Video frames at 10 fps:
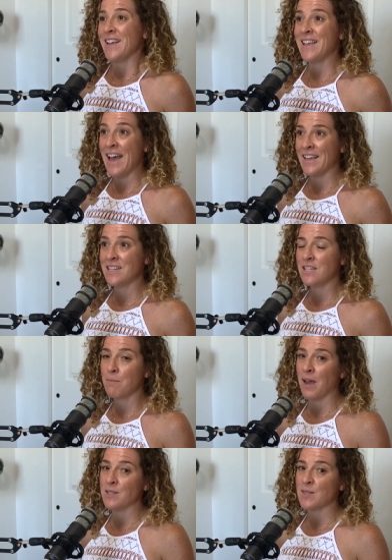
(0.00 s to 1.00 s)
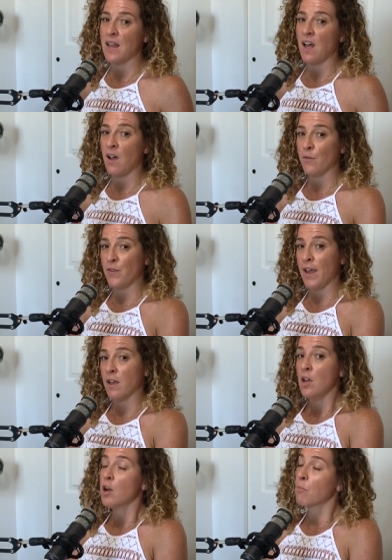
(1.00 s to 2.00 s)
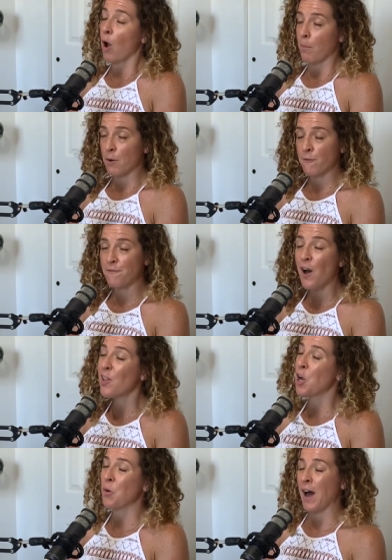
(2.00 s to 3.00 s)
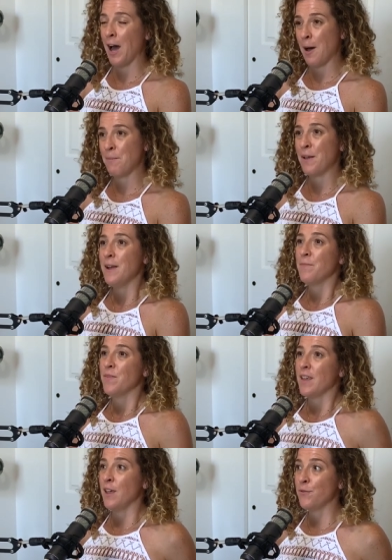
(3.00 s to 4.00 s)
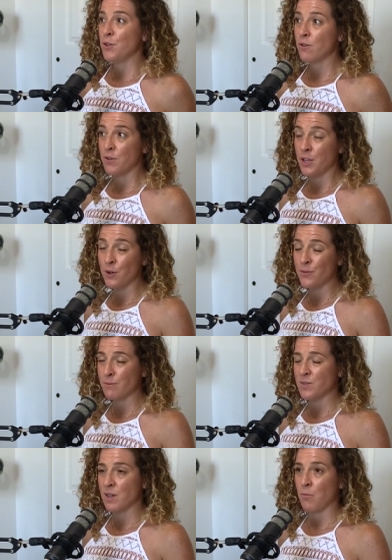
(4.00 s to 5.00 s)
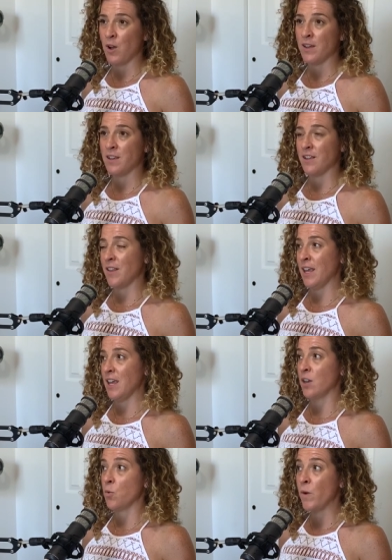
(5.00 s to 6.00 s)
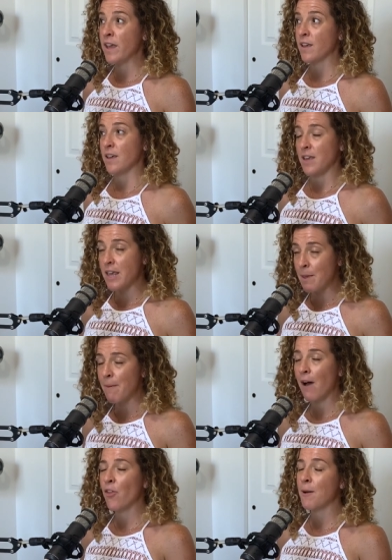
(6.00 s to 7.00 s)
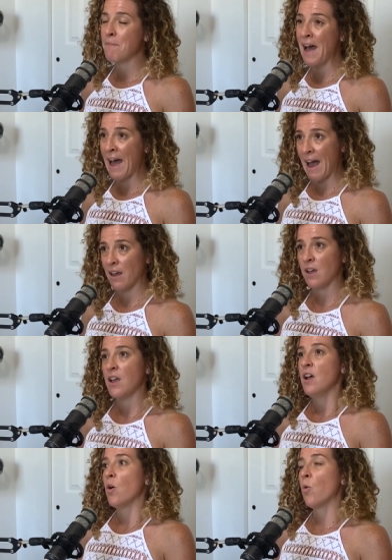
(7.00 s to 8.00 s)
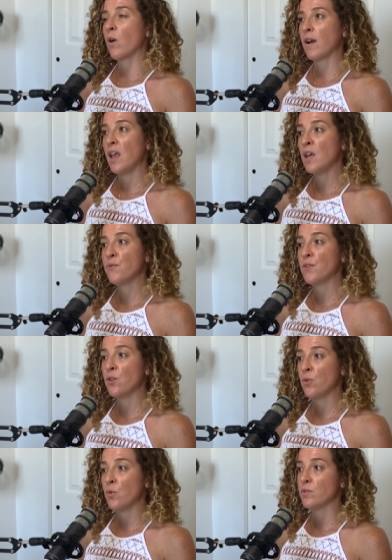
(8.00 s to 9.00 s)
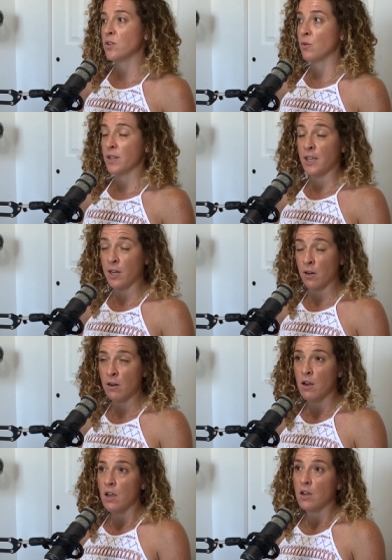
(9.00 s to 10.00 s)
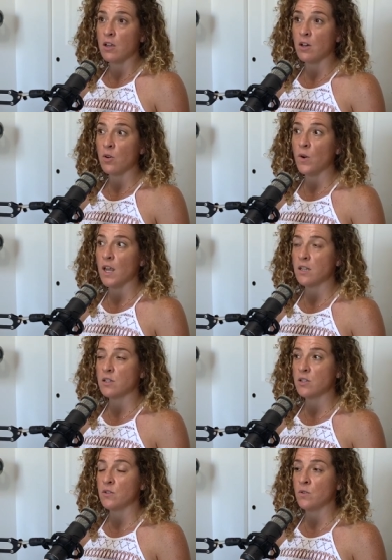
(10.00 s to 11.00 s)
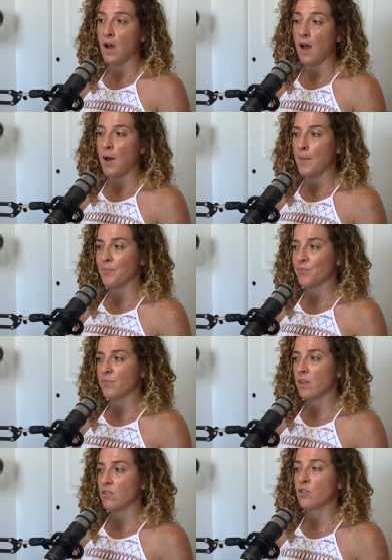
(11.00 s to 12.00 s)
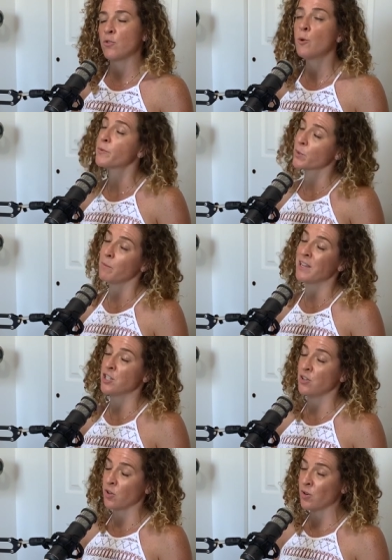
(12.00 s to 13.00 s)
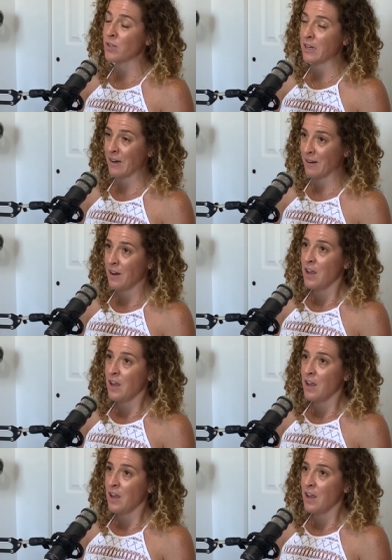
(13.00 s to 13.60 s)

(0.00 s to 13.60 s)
Get into the mindset of like proper follow up. If you don't hear from someone like in a week, email them back. Or if you don't hear, go into um, the groups we mentioned earlier